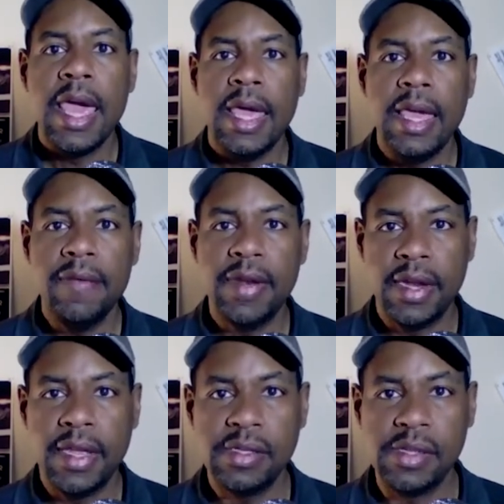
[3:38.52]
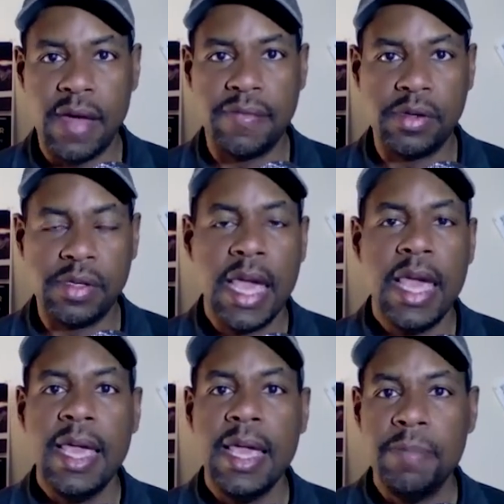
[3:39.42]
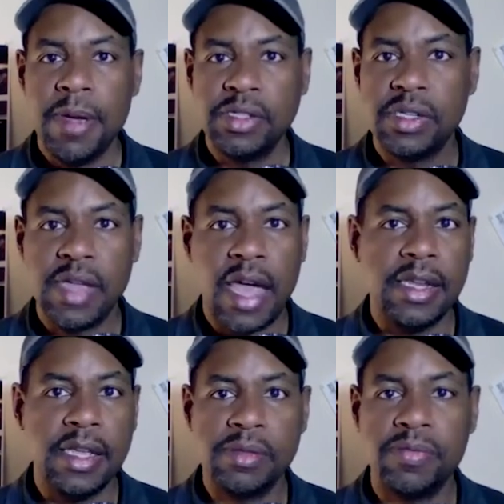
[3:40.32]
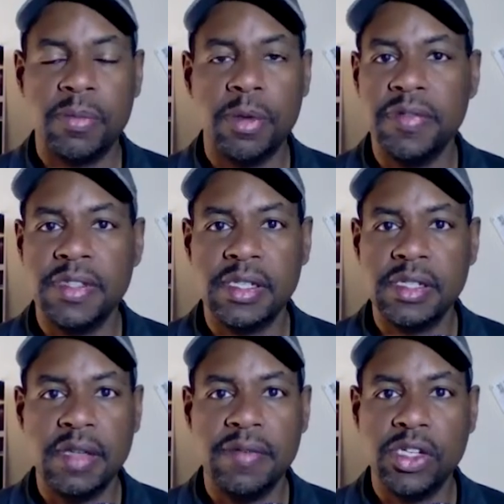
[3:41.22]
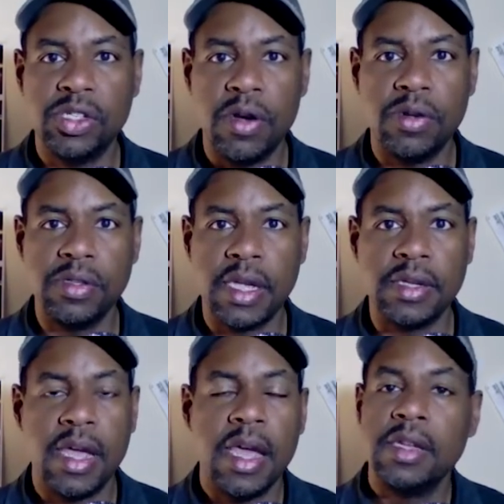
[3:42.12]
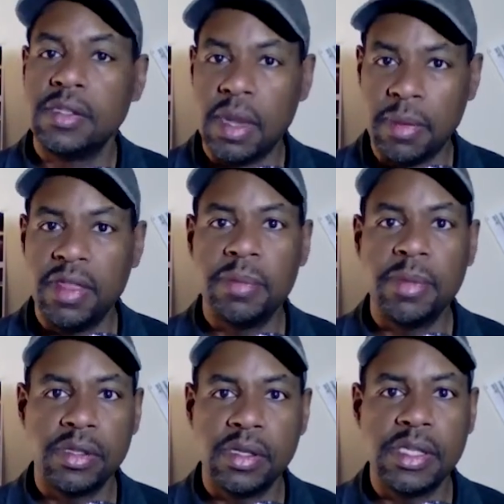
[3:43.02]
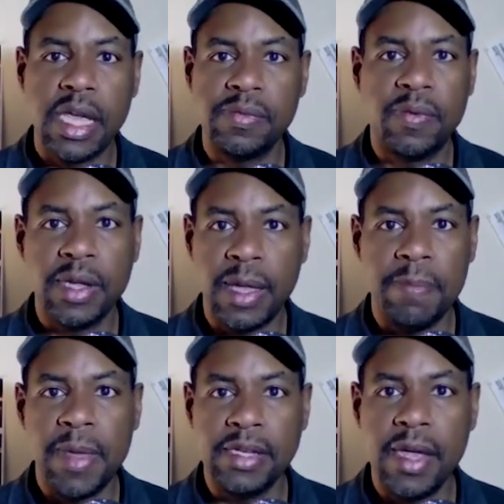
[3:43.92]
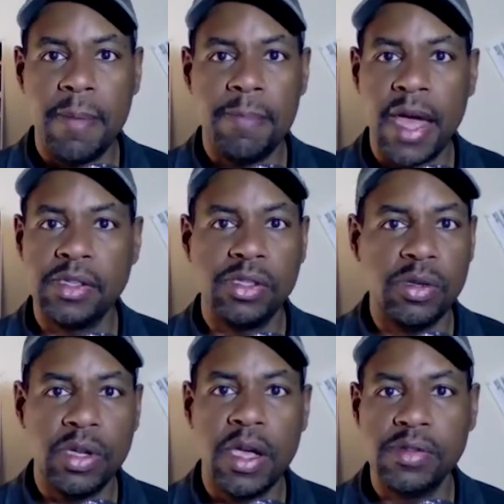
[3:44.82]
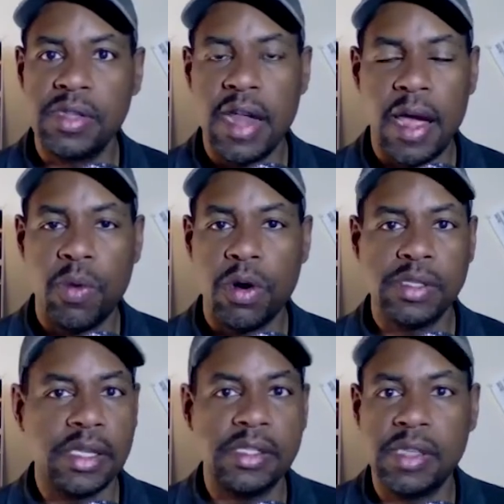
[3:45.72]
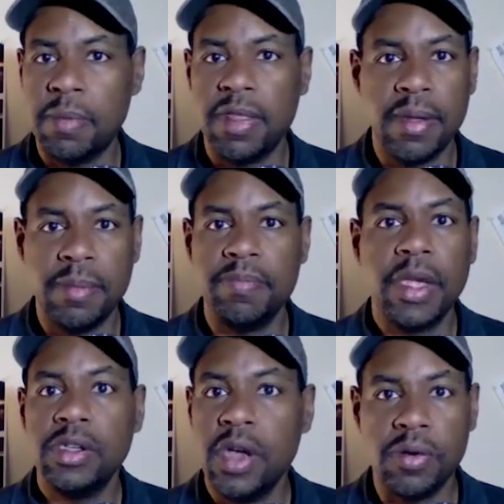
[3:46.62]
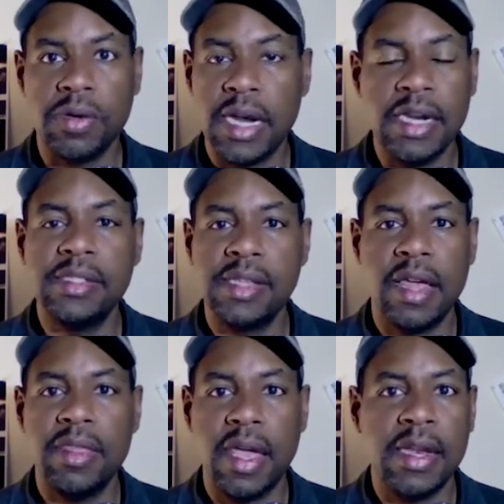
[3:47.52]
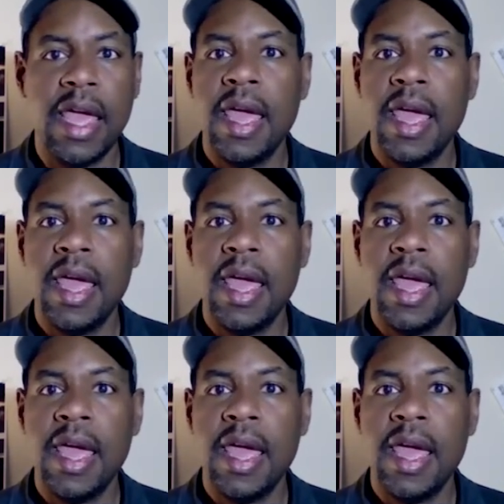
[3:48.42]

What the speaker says: Even at his level, he pitches ideas for movies and TV shows, and some of them are successful and get picked up by studios and networks, and some of them don't. And he said that